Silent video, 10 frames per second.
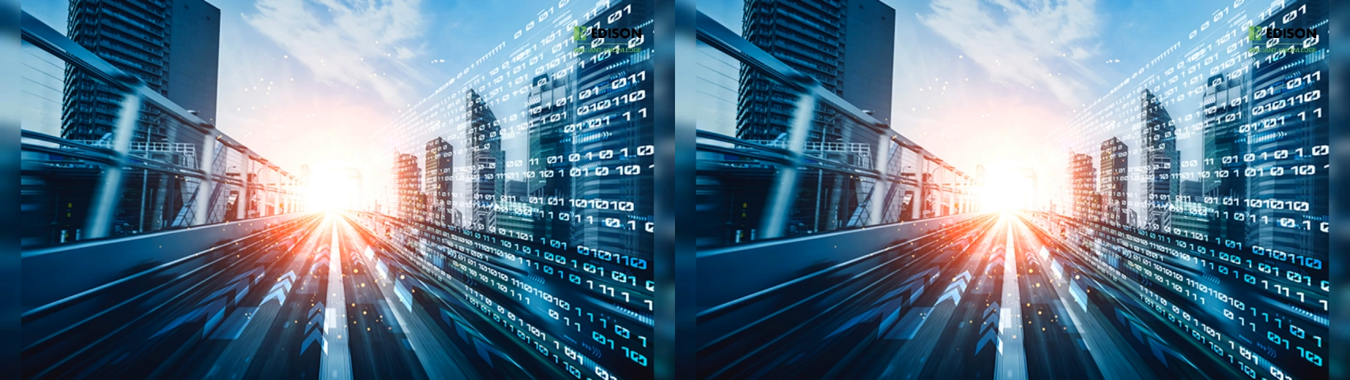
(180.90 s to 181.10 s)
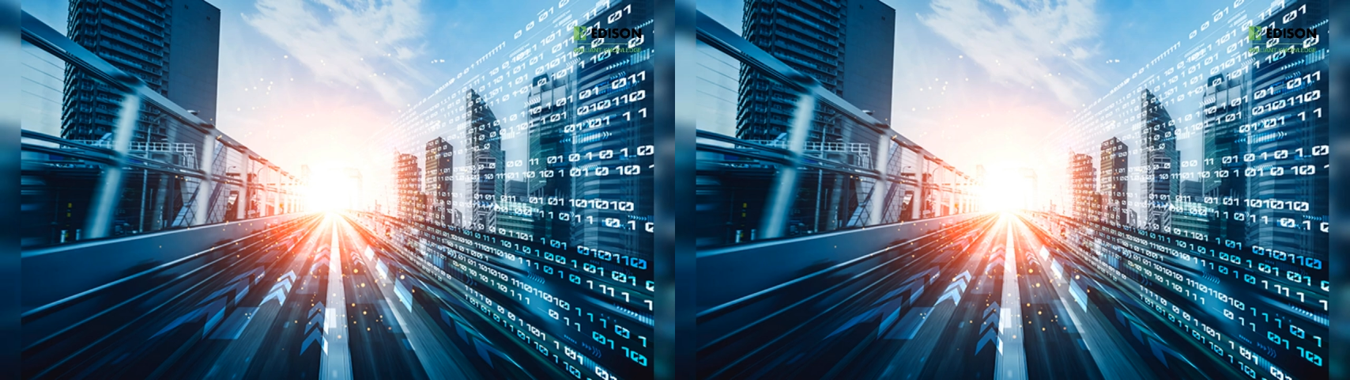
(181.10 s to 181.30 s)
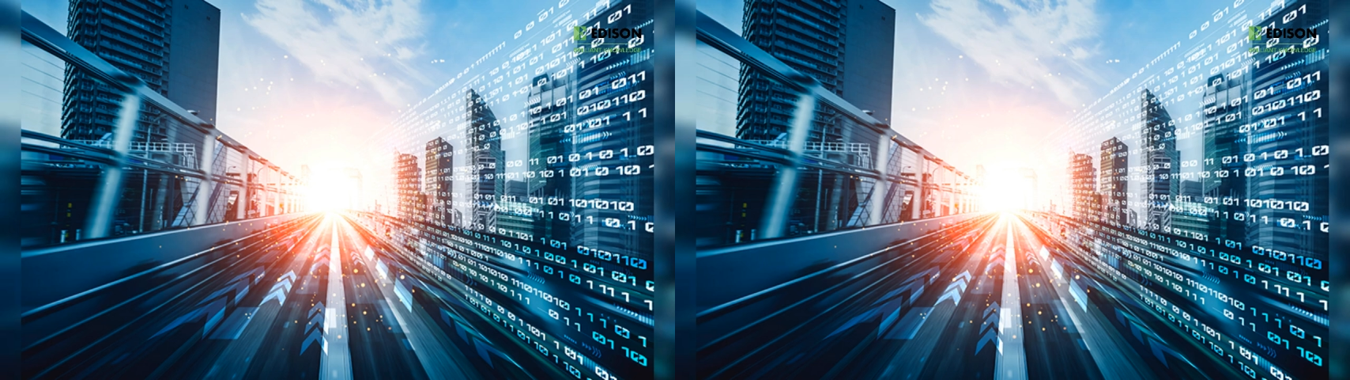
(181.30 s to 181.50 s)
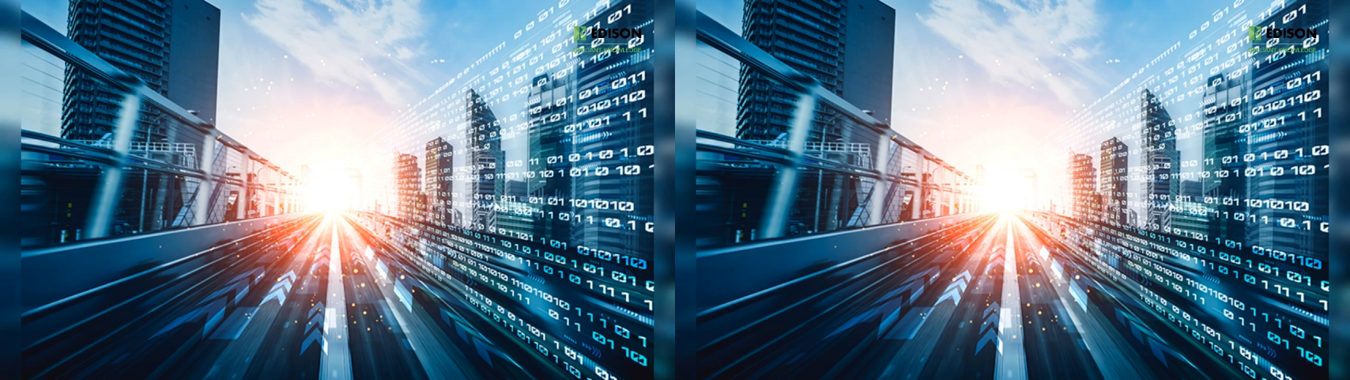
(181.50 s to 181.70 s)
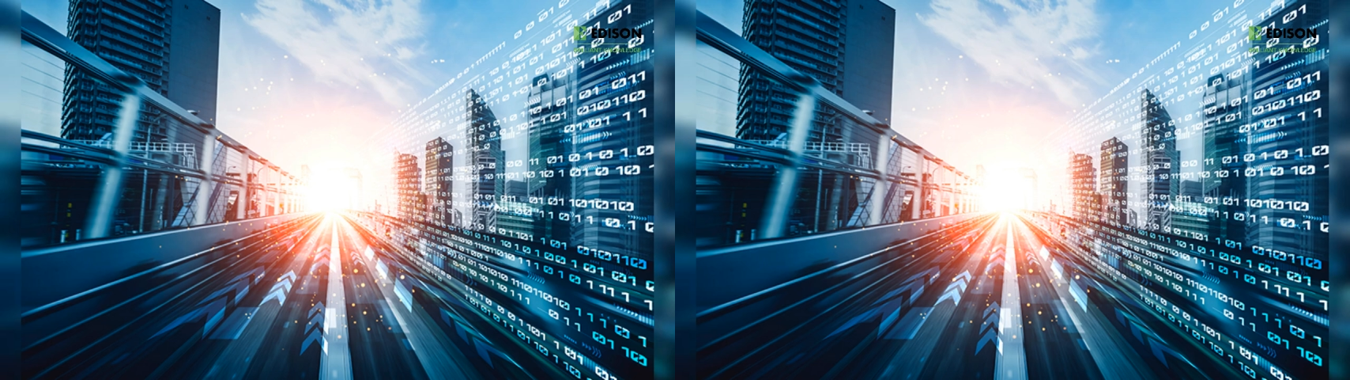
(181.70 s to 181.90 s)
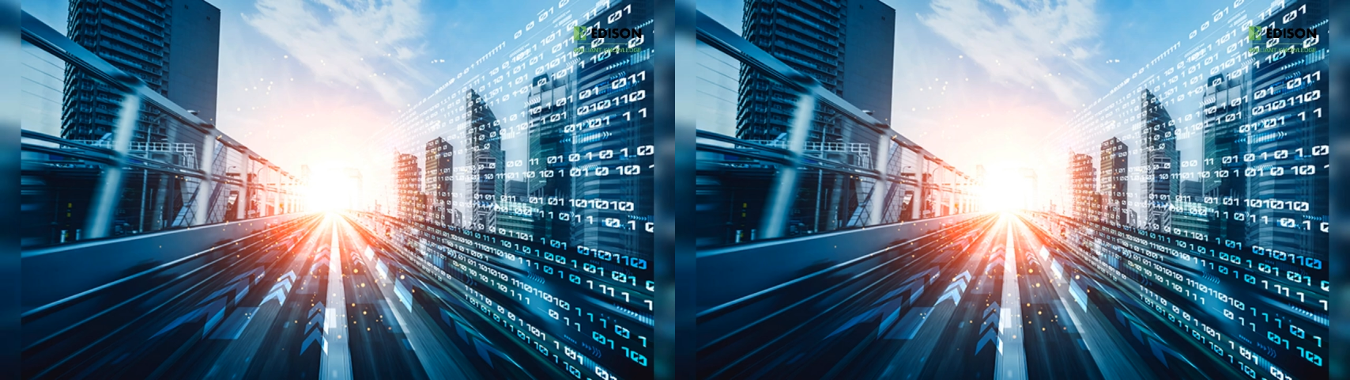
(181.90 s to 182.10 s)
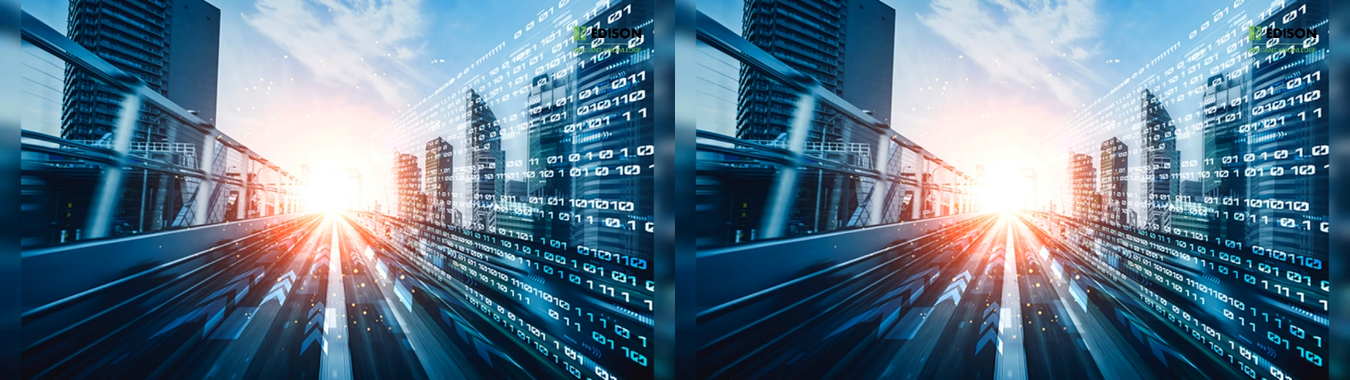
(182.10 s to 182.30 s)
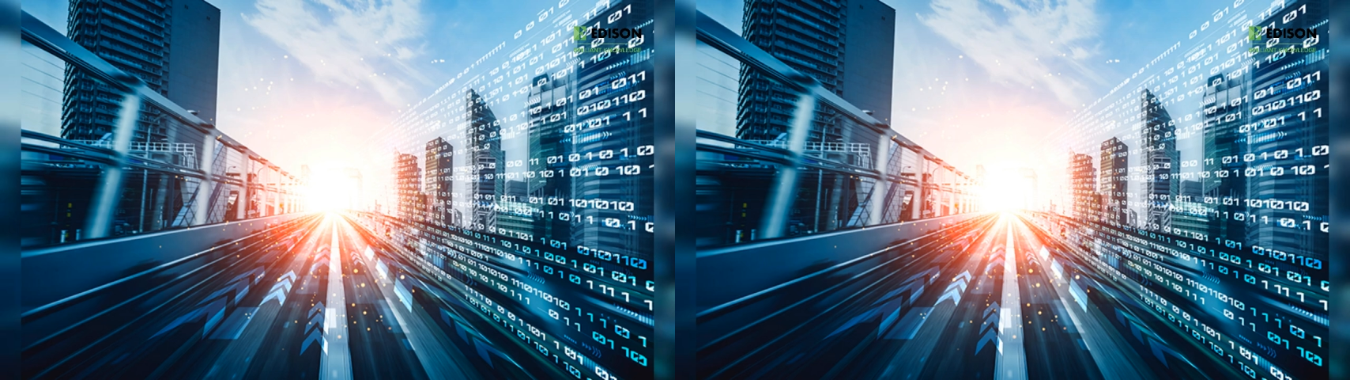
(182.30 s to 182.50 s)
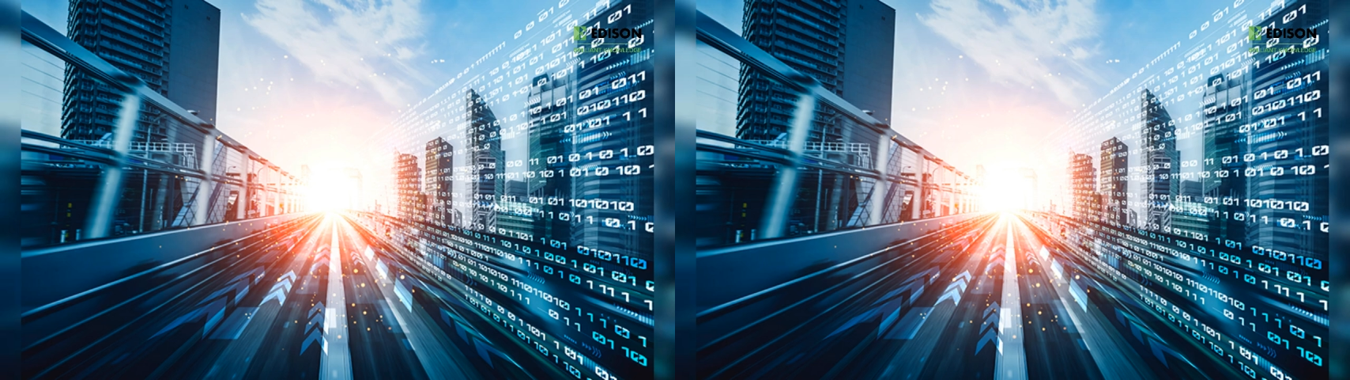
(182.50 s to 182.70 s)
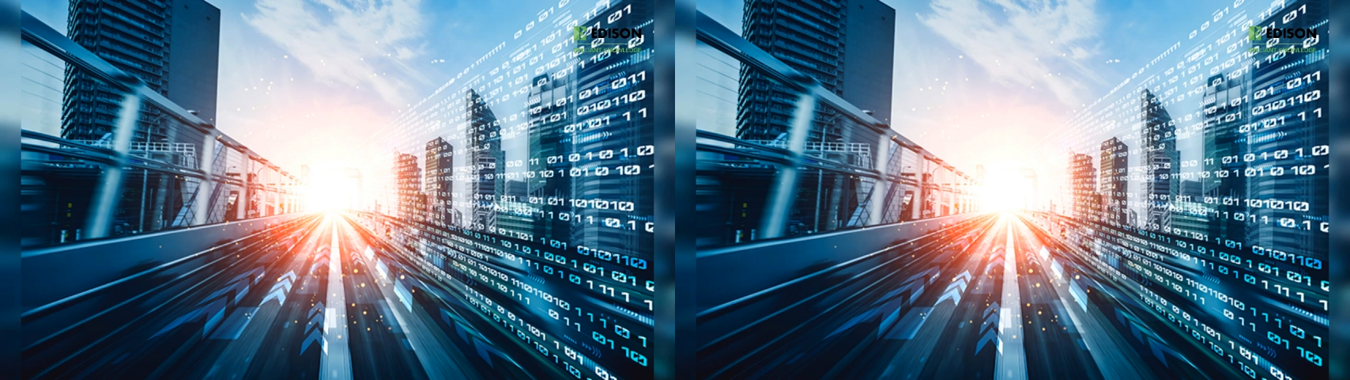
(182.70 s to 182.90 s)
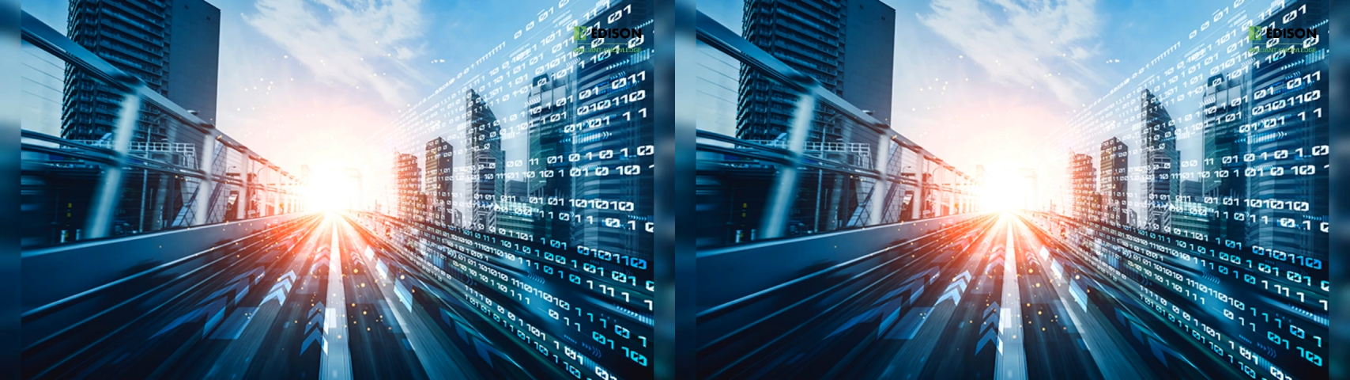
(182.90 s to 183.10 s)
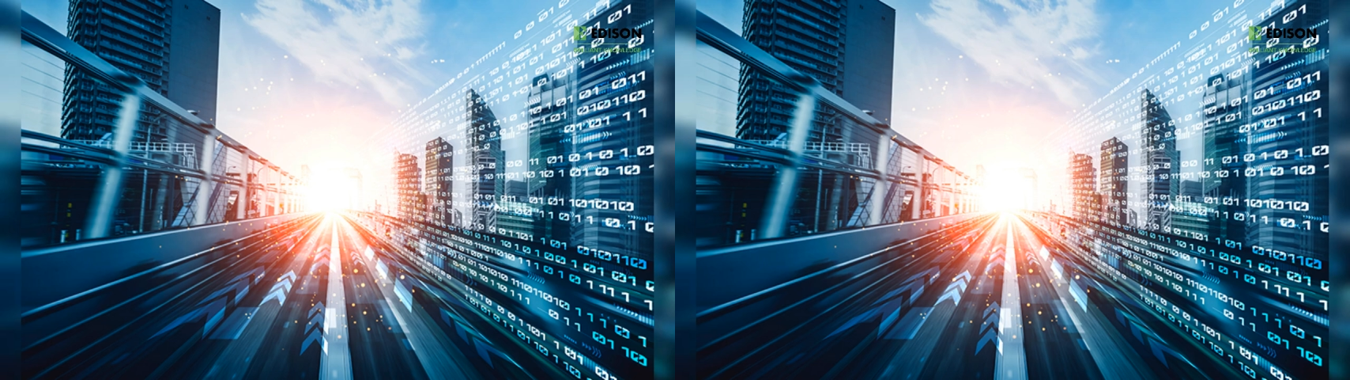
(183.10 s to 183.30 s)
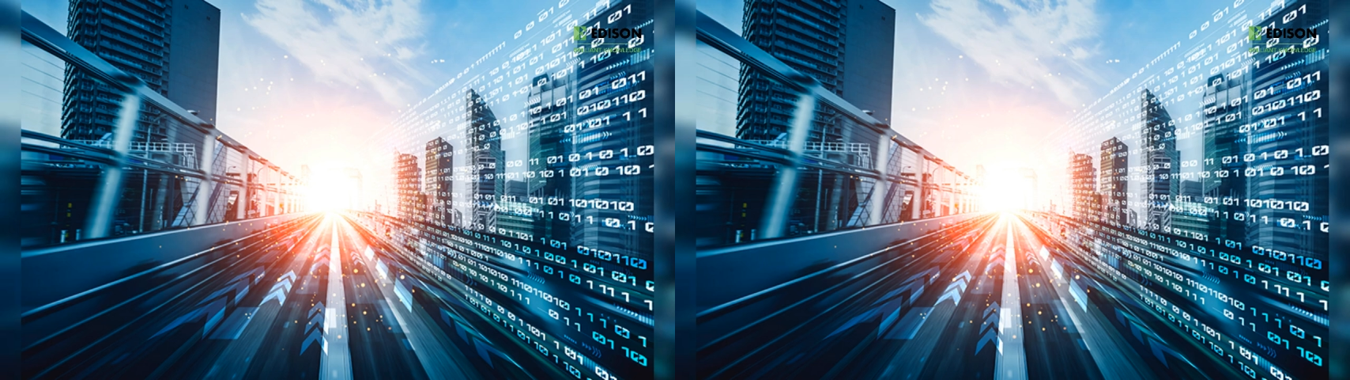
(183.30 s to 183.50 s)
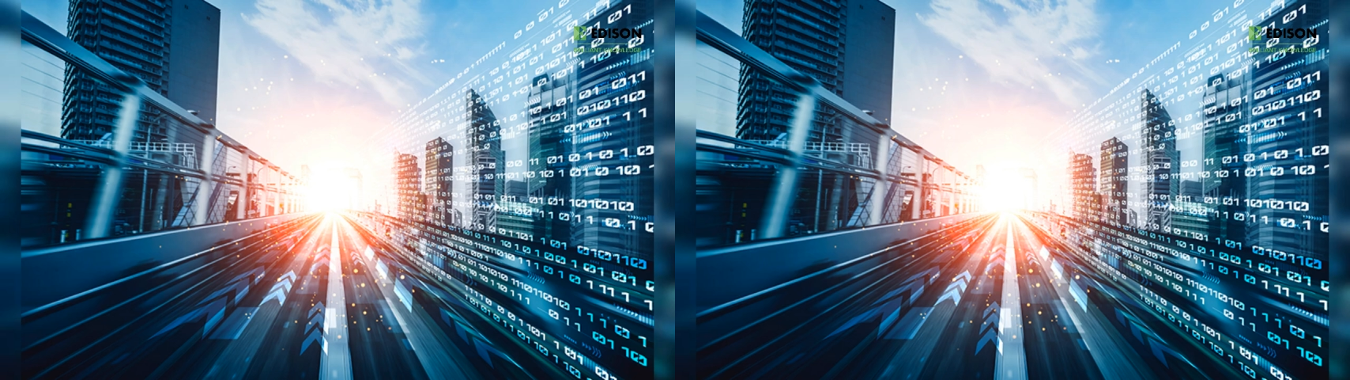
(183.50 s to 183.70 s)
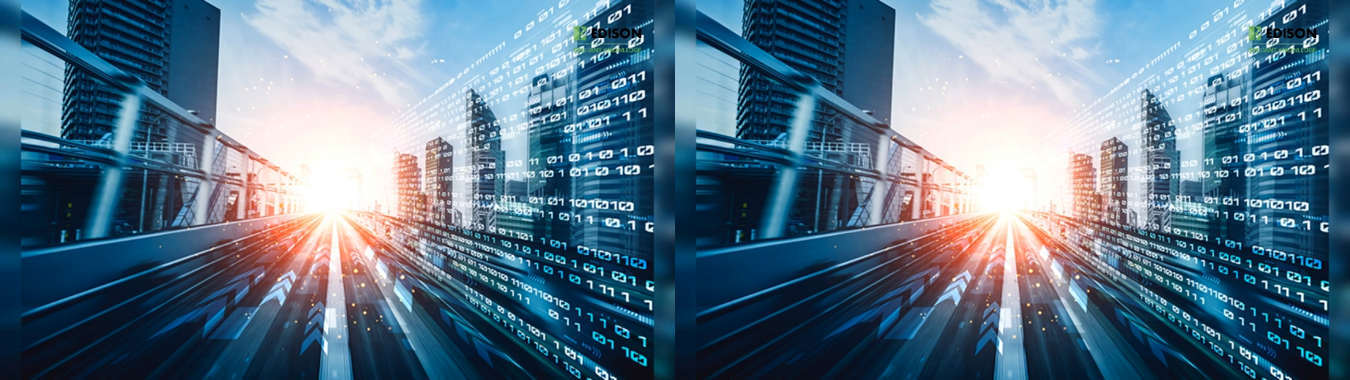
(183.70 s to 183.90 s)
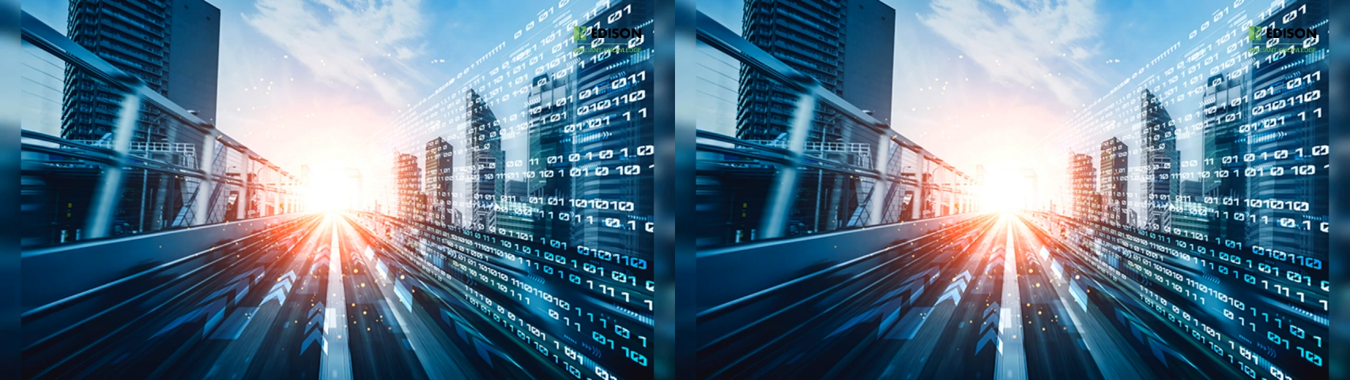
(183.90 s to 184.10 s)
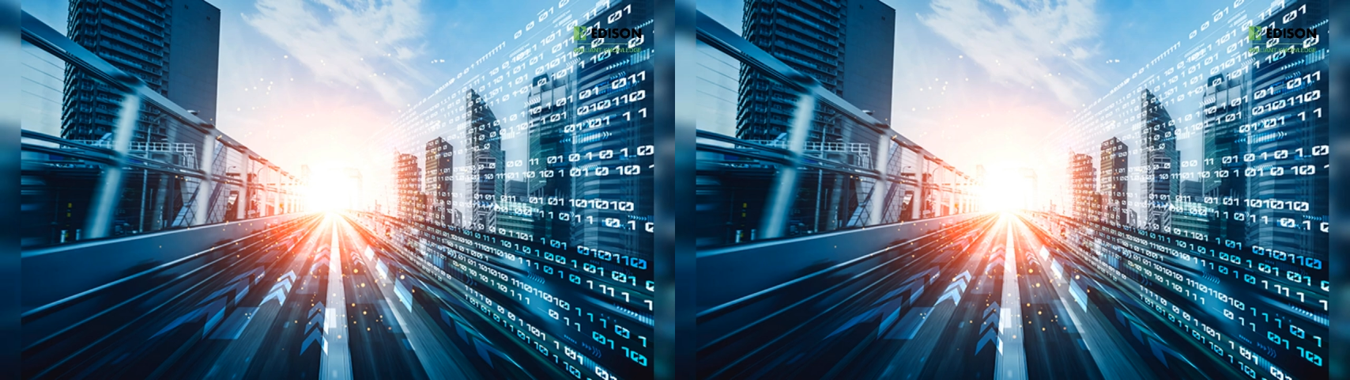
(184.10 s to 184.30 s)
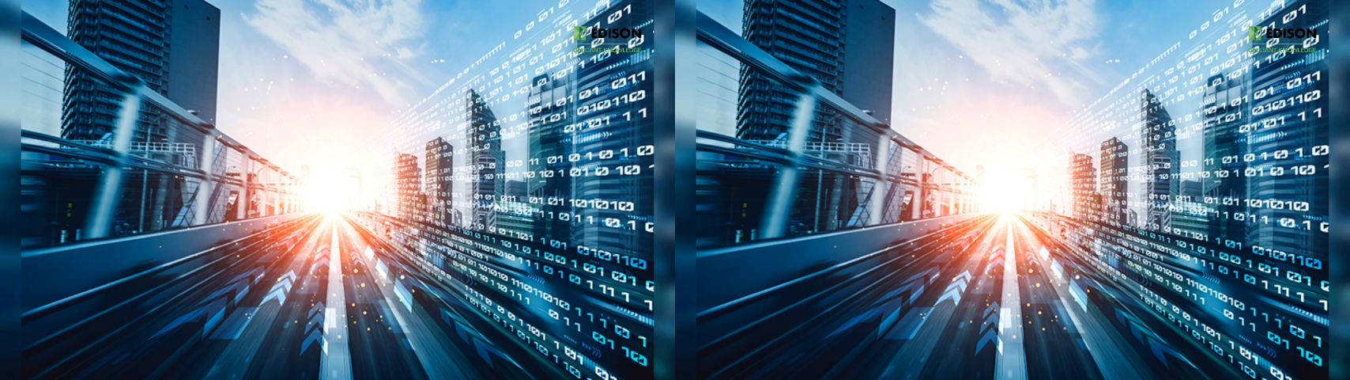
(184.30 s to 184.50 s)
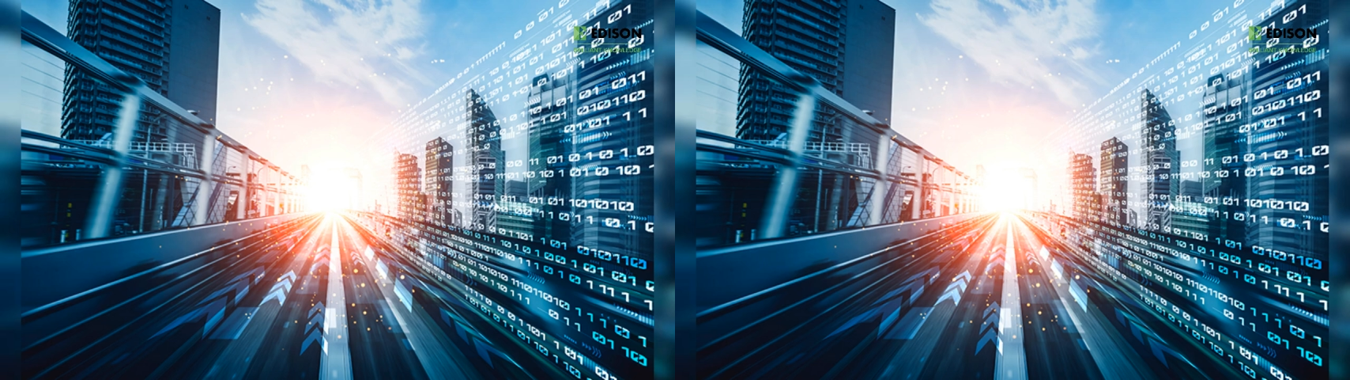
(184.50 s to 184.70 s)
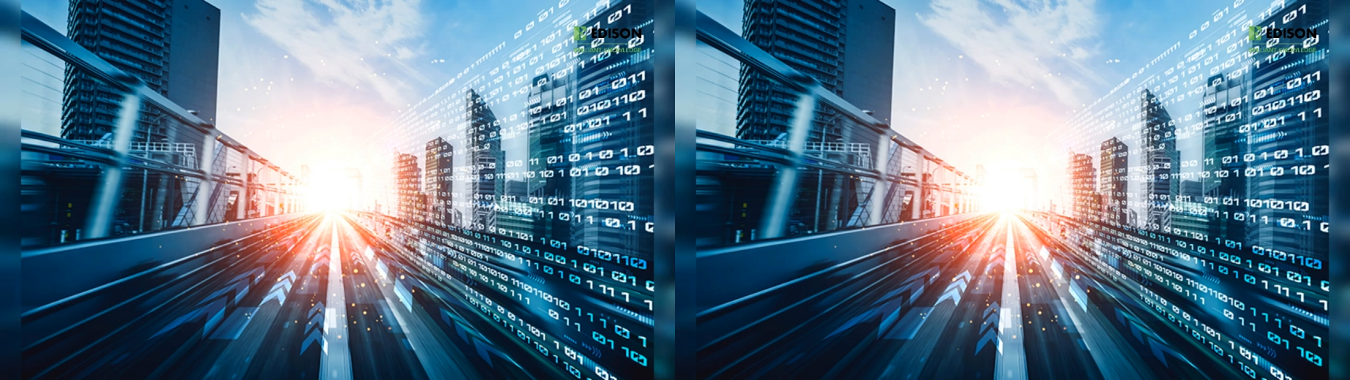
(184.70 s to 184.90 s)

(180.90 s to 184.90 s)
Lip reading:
Nobody's mouth can be seen.